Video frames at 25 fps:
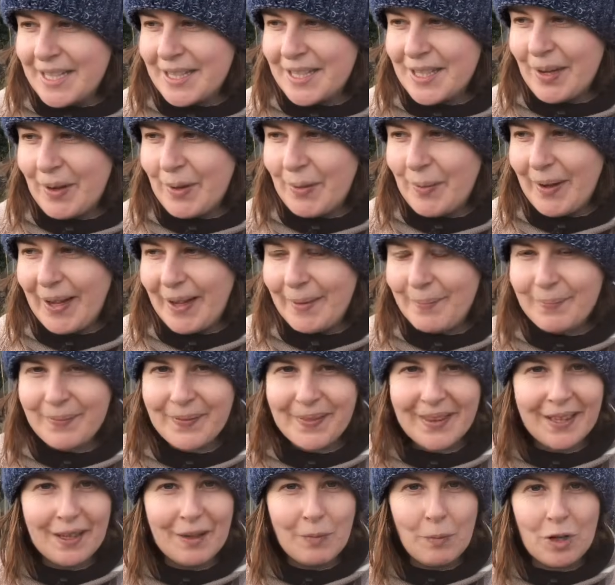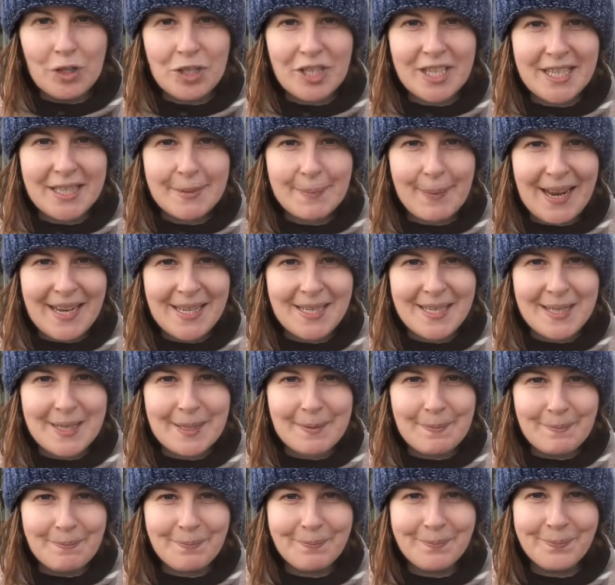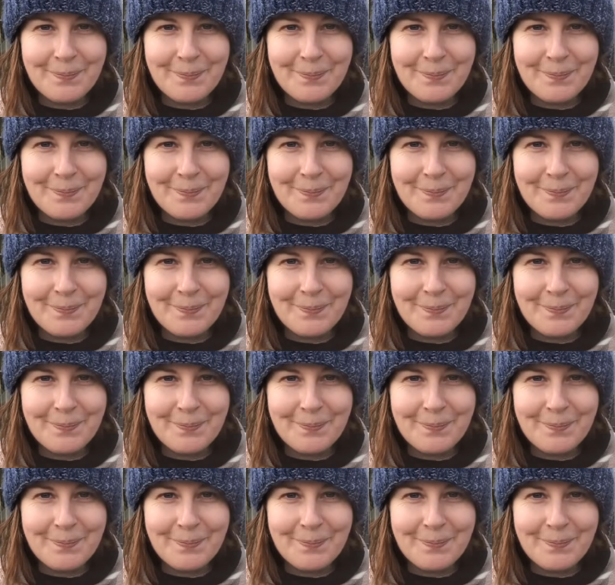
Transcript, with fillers: So um, watch this space.